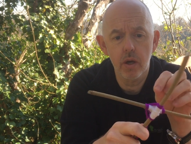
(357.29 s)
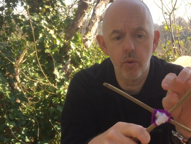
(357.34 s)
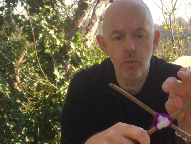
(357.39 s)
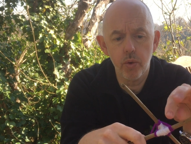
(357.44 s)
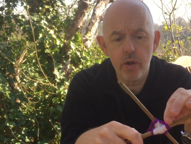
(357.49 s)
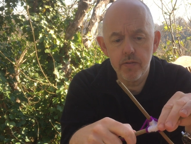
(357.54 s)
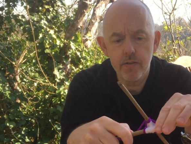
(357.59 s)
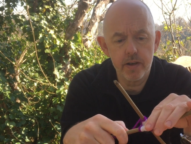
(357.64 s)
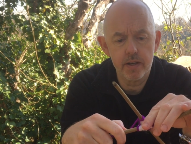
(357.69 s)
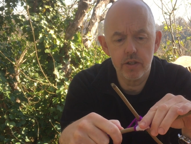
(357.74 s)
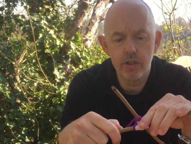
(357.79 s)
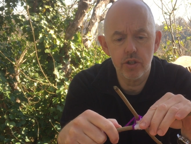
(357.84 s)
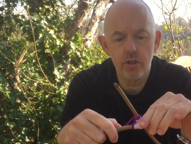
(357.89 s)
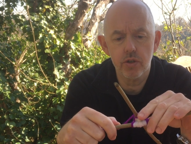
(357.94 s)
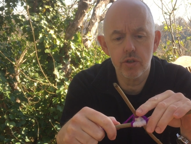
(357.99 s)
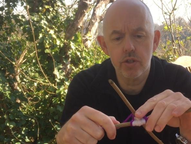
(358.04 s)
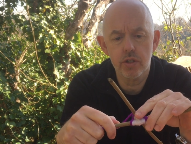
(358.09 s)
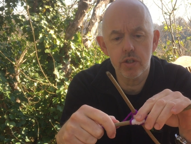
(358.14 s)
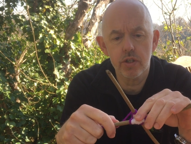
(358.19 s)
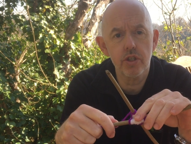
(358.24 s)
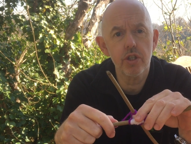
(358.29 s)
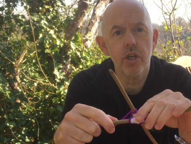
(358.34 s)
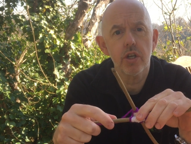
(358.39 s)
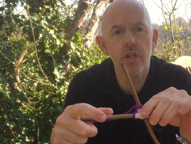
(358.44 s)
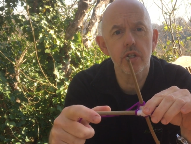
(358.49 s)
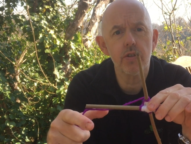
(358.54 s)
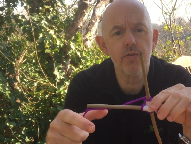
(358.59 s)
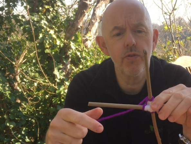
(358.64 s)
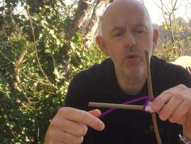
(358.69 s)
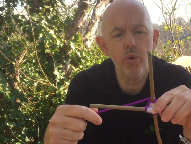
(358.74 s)
We've had children as young
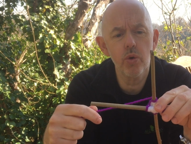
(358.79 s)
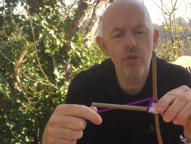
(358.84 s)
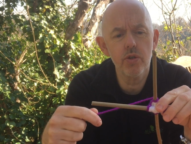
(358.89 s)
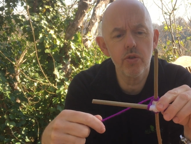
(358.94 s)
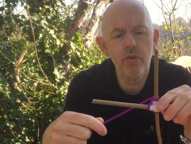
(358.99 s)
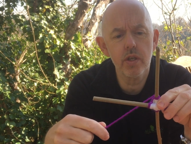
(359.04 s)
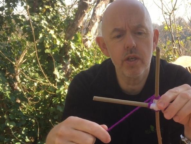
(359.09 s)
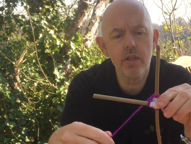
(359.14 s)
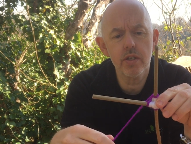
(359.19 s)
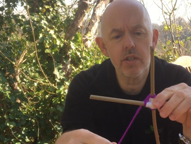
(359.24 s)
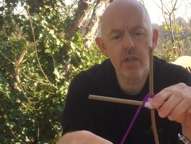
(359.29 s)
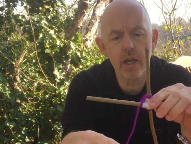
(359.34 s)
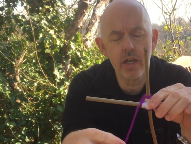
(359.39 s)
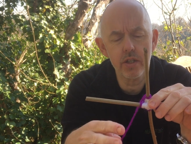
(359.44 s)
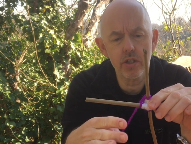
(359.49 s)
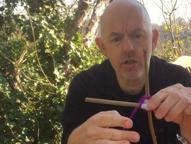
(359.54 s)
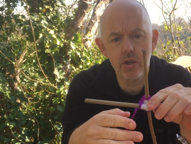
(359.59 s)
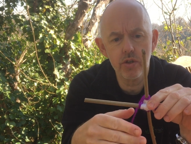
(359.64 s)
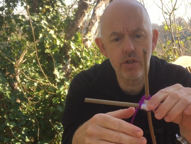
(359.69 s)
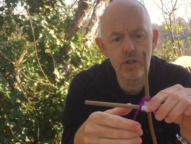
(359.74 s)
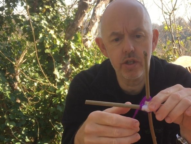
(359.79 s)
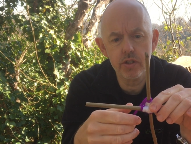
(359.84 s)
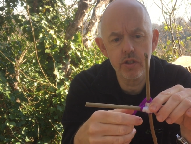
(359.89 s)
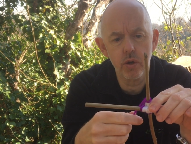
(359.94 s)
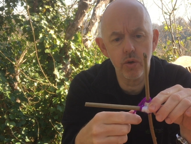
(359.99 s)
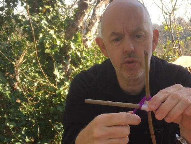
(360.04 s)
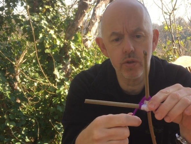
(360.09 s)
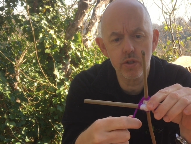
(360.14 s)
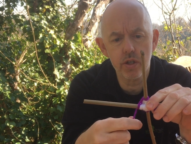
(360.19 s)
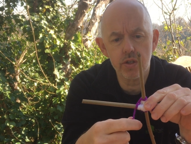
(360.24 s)
as 4 do this, and children as
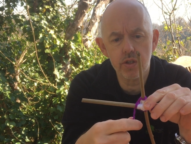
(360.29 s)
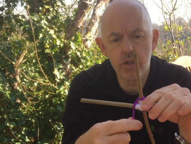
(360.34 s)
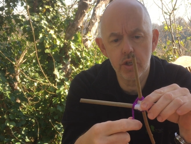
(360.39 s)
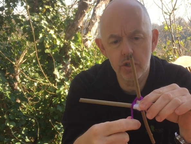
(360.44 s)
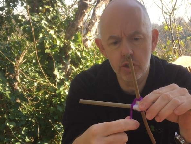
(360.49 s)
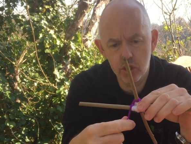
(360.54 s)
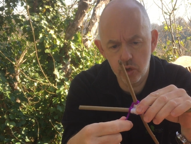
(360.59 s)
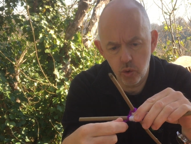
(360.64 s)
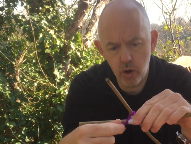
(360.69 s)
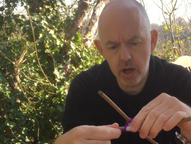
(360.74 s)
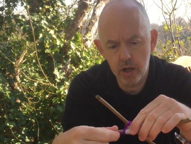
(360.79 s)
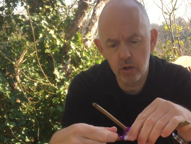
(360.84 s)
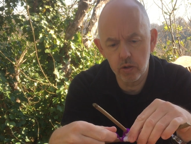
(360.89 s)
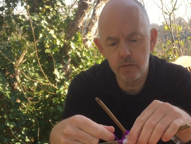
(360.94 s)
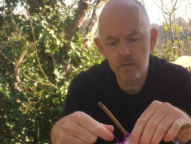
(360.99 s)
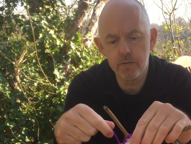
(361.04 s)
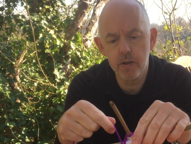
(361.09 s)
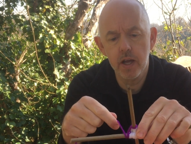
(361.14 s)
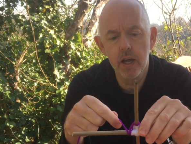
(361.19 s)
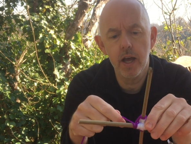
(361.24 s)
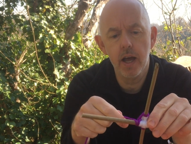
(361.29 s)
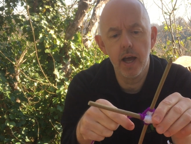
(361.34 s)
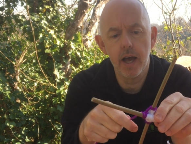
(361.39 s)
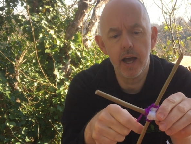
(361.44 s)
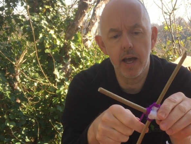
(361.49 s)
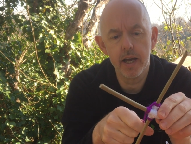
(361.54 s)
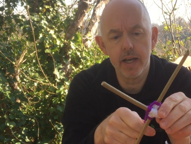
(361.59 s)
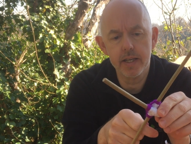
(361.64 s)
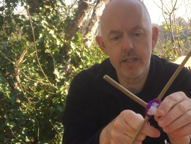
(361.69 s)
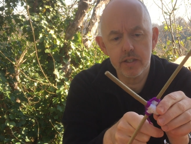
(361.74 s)
old as 12.
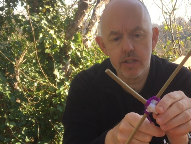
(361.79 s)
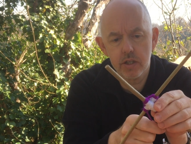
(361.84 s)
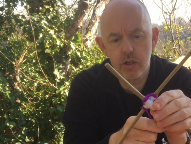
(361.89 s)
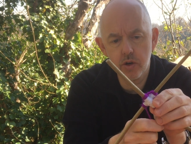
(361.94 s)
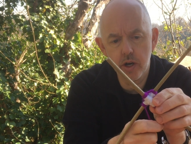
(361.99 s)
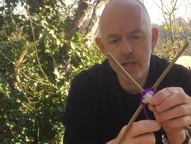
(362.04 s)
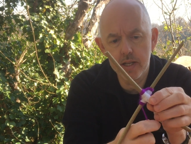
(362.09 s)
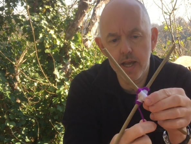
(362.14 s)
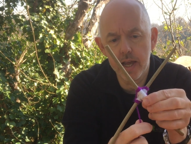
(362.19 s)
It's a great